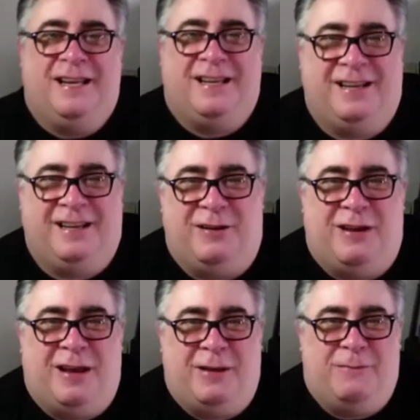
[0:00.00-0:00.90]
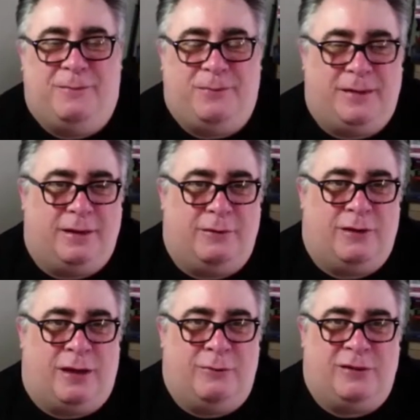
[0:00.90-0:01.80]
You know,
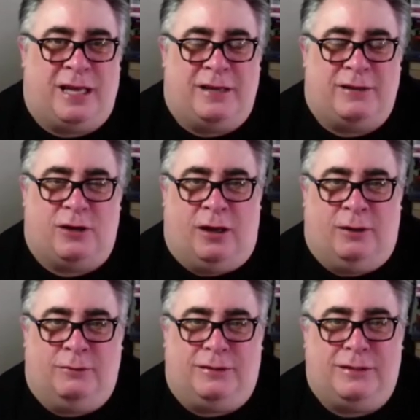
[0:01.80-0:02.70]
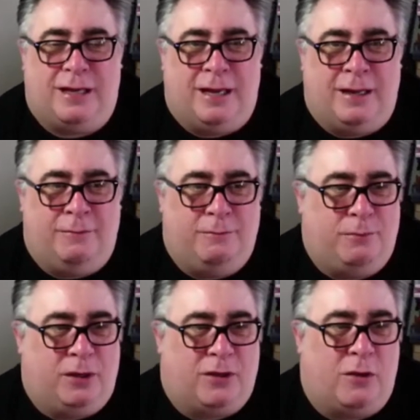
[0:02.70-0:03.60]
I was that child.
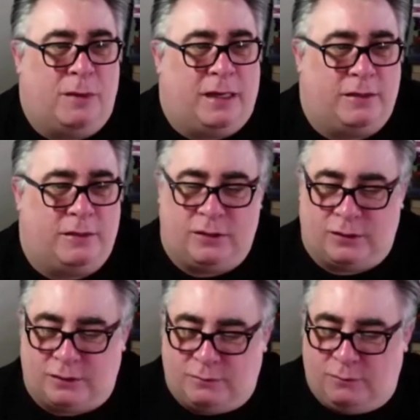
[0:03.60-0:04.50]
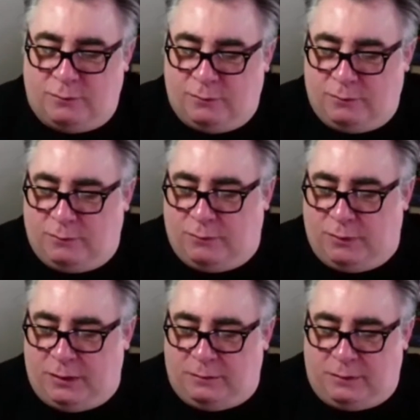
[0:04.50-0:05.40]
But comics just were
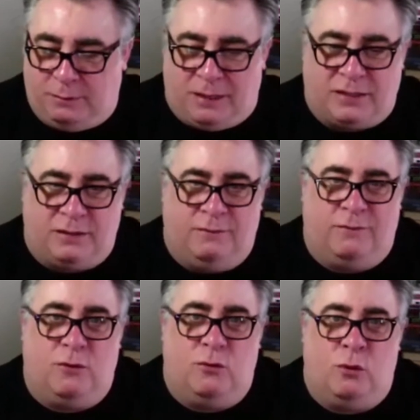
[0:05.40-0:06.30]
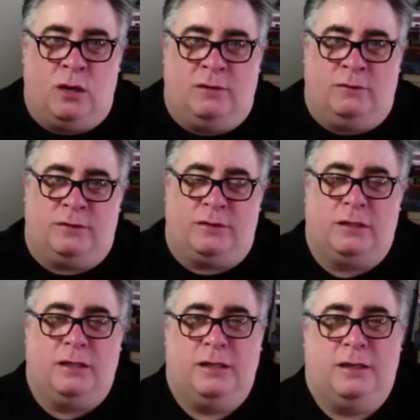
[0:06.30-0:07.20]
the best of all worlds.
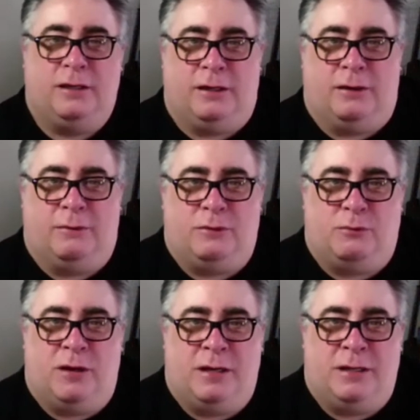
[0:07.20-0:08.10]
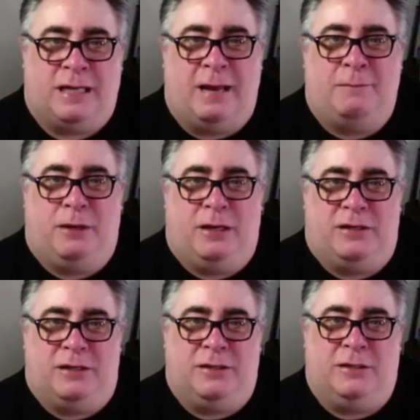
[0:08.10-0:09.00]
It was words and
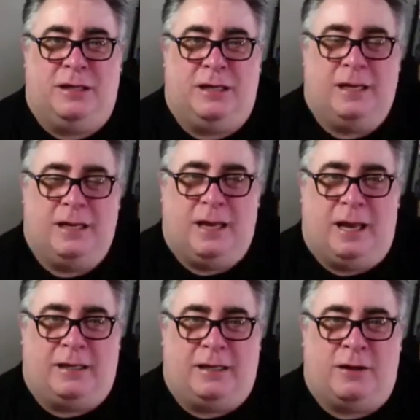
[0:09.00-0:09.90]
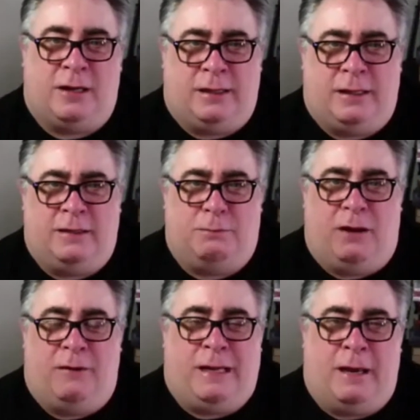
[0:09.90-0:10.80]
pictures and exciting things
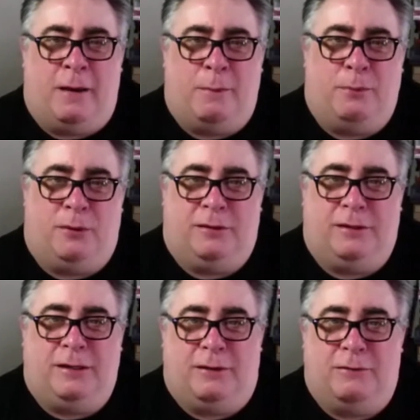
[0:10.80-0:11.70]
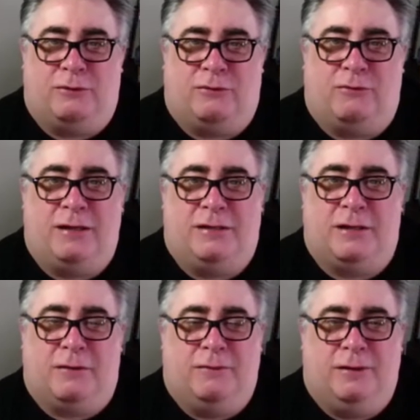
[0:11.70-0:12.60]
blowing up, and it was great stuff.